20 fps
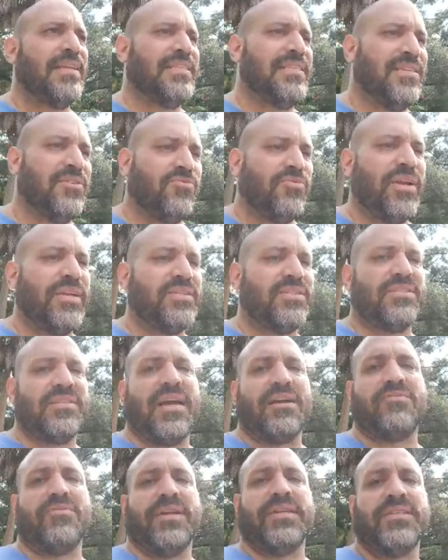the wrench,
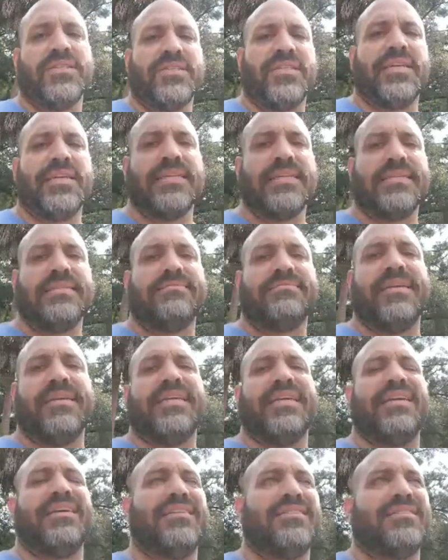not wrench thing, I
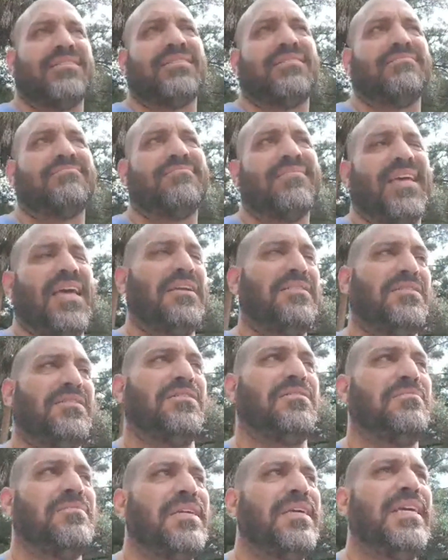guess. I don't
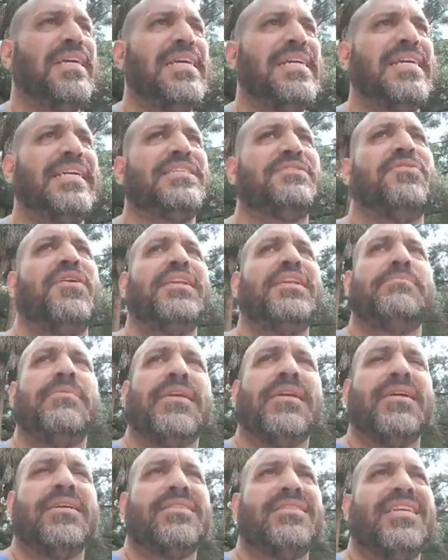know. It's funny
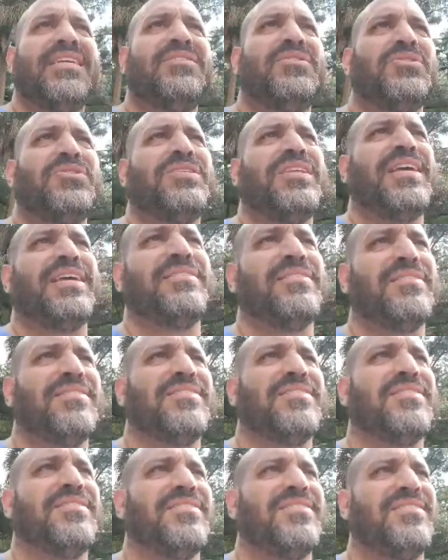because internet
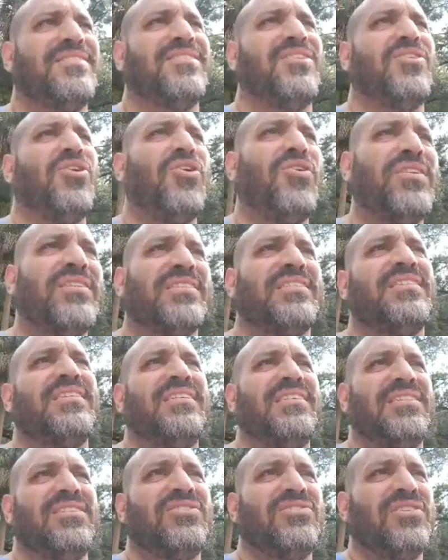
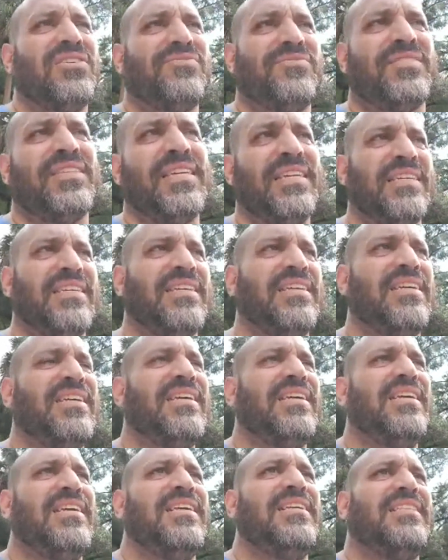currency is shifting.
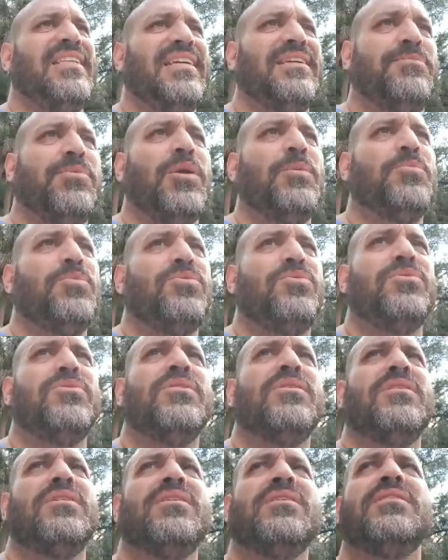Like
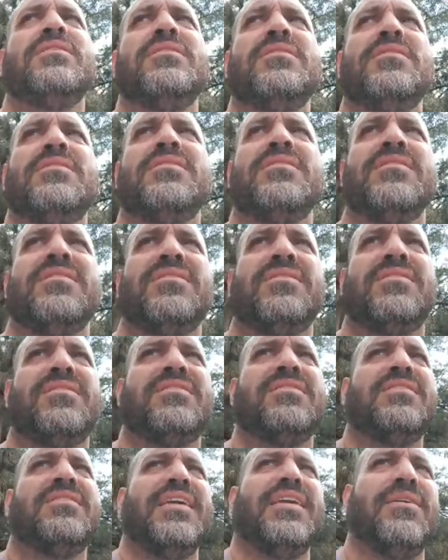people
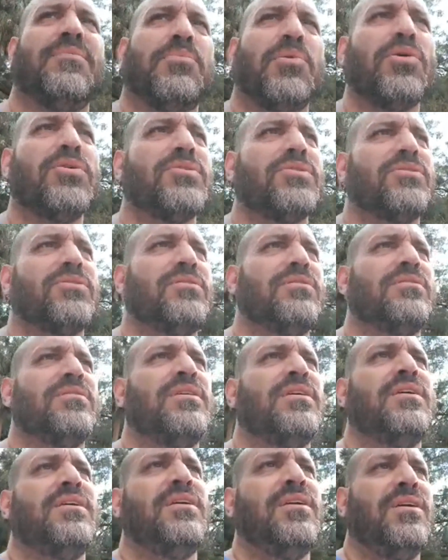take it personal
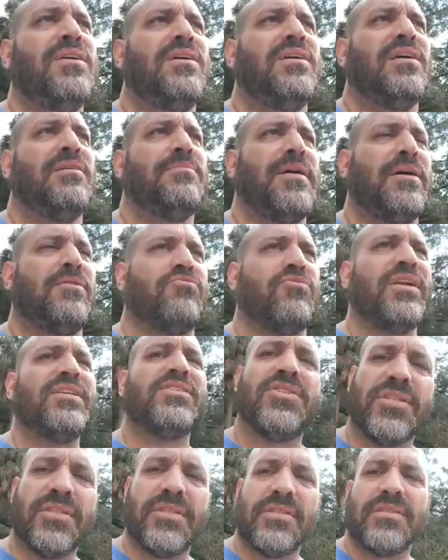about
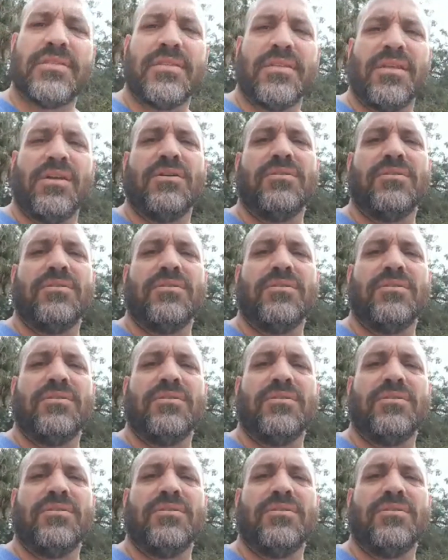wrenches,